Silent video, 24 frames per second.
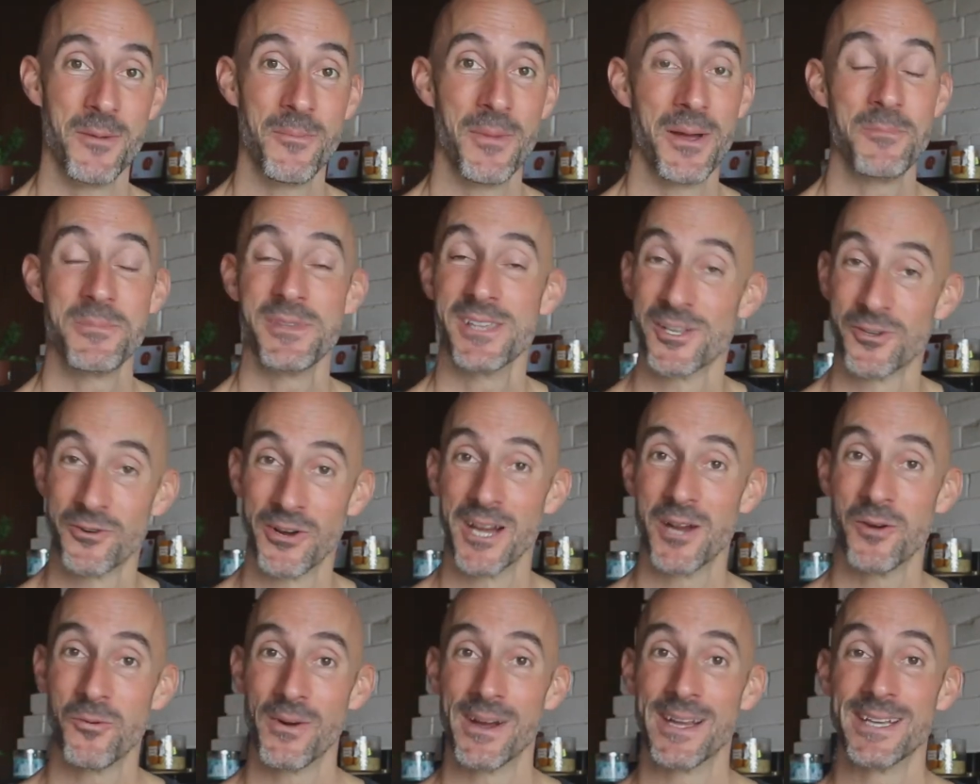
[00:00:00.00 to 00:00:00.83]
It might be a
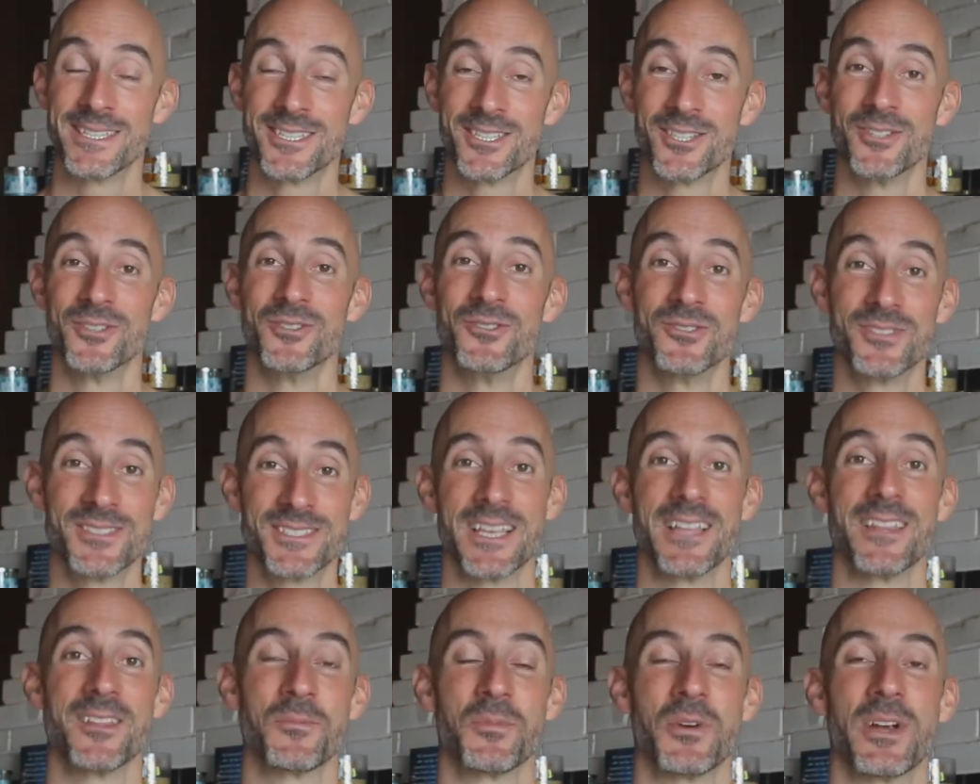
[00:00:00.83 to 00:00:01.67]
great way to
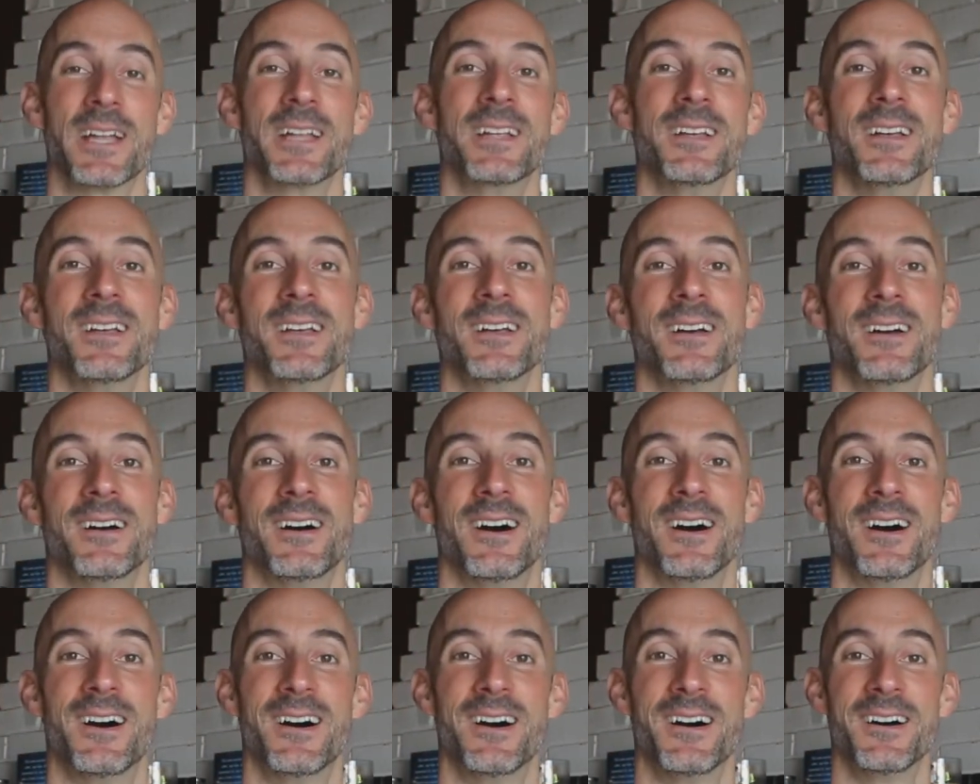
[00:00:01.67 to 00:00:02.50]
celebrate
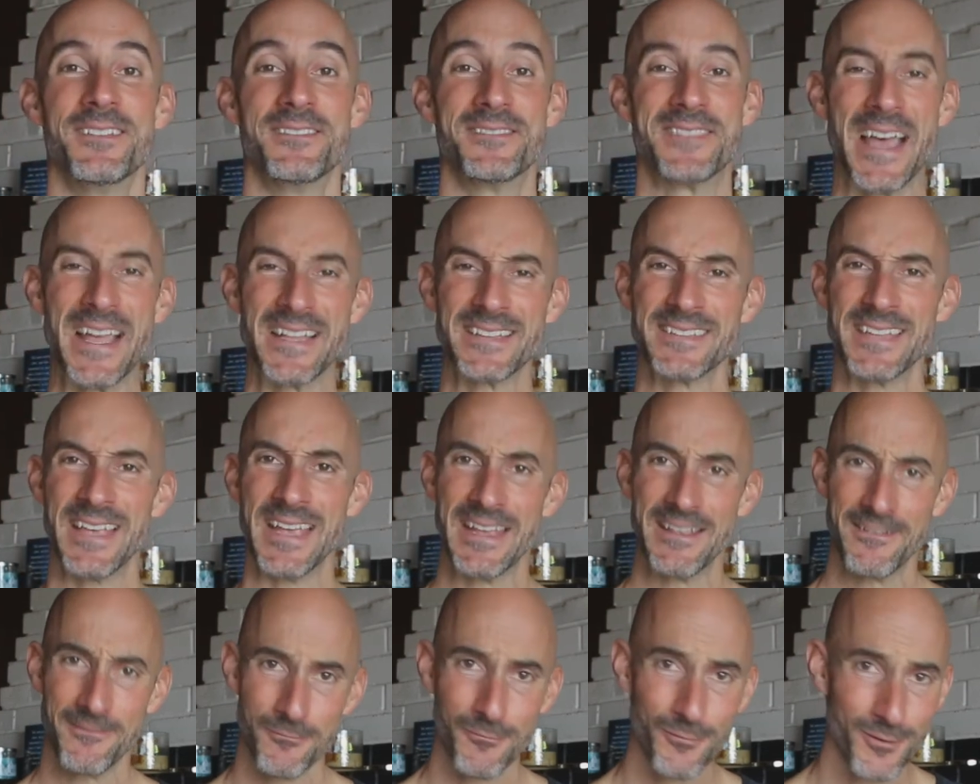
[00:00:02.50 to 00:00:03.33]
that
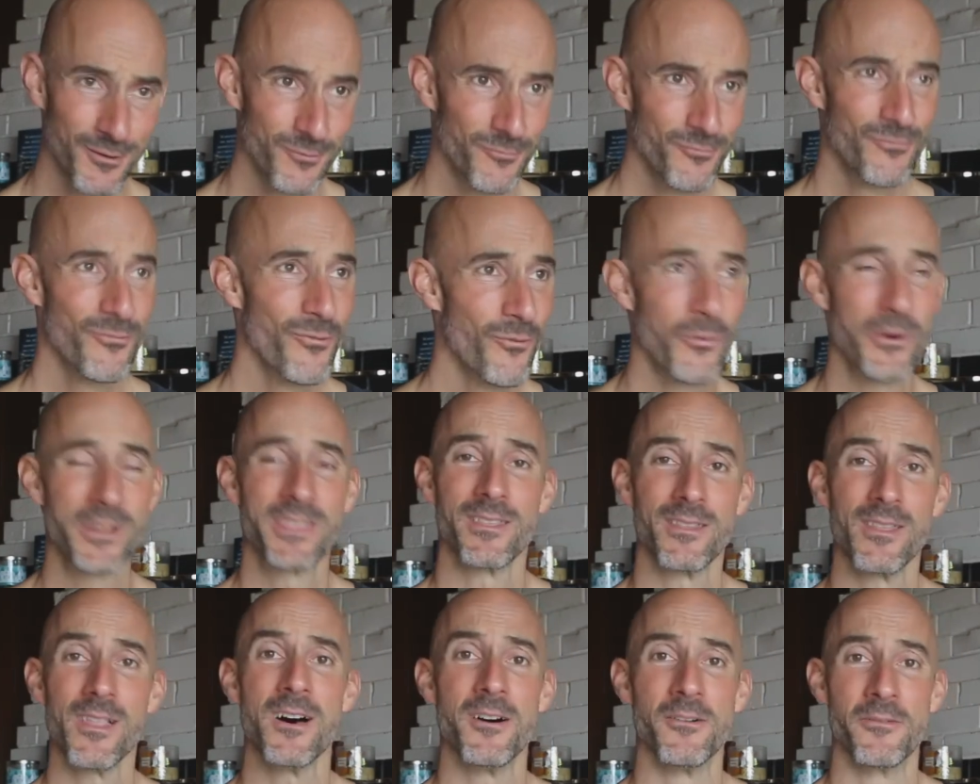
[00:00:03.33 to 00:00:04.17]
day
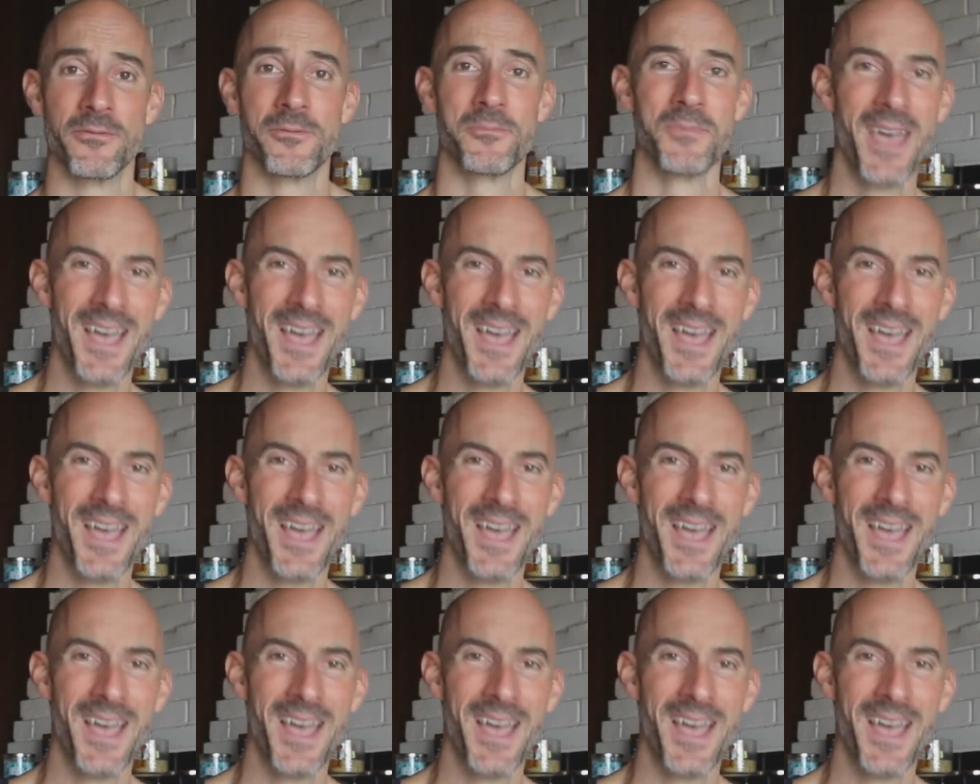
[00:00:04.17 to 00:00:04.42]
with love.